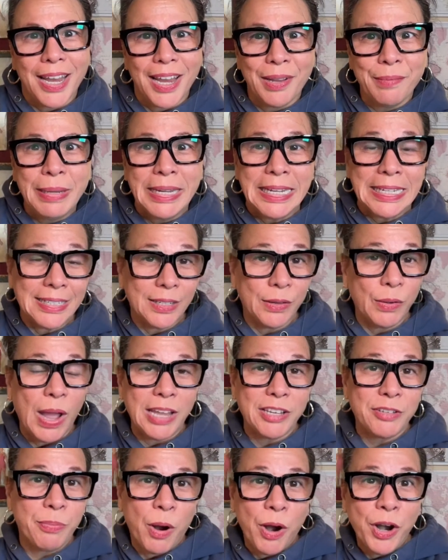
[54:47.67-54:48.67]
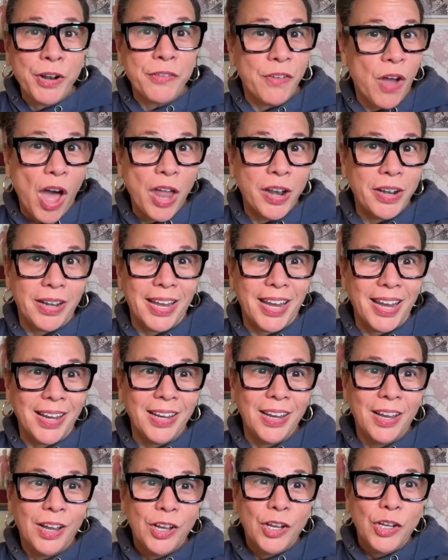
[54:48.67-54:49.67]
him, because as part of
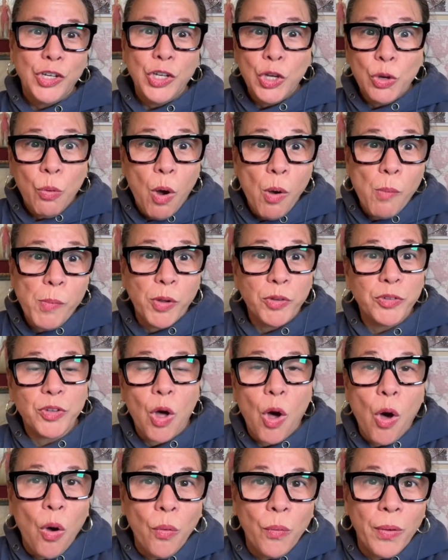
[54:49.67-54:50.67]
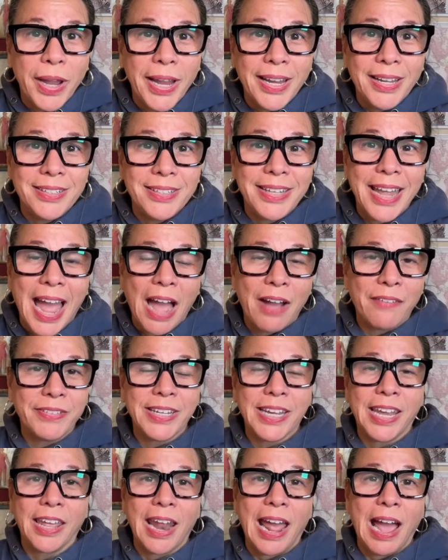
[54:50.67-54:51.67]
auditing, you almost always have
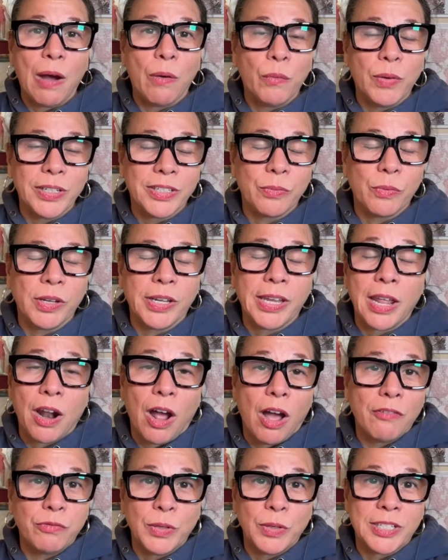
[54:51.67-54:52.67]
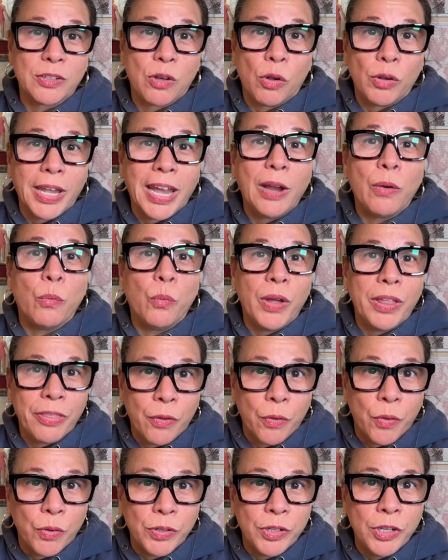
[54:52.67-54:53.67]
to get off what's called a
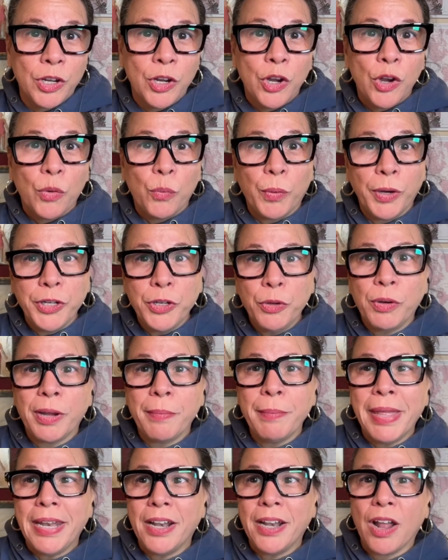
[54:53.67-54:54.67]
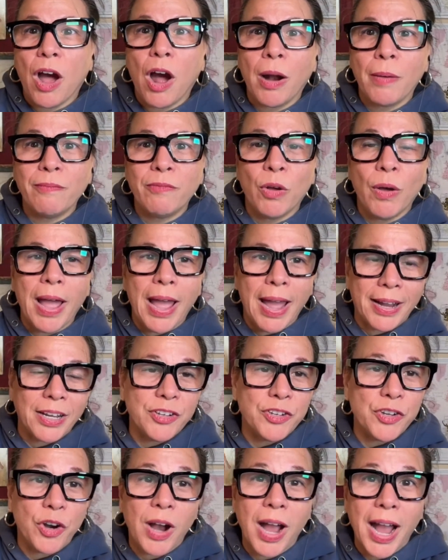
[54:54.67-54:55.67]
withhold, where you committed a harmful act
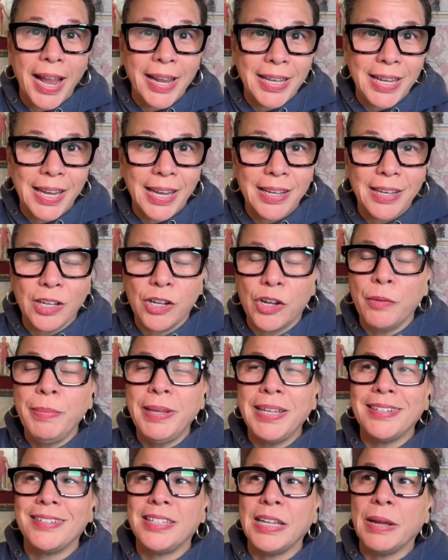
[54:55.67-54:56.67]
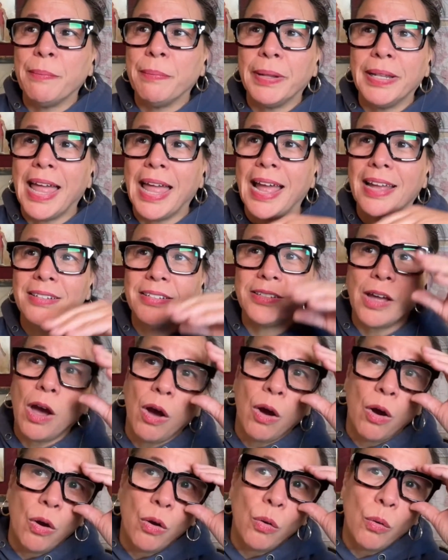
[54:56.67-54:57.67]
and you're hiding it. It could be as simple as,
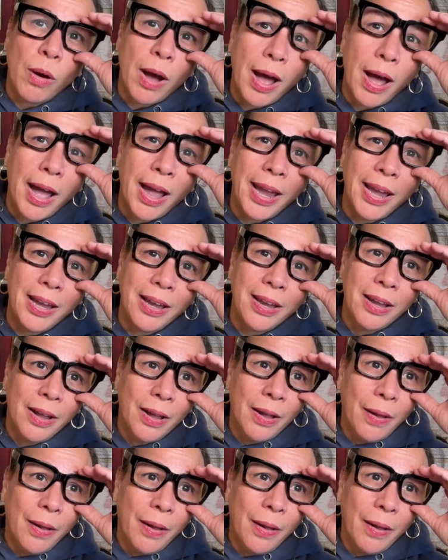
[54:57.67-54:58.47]
oh, I,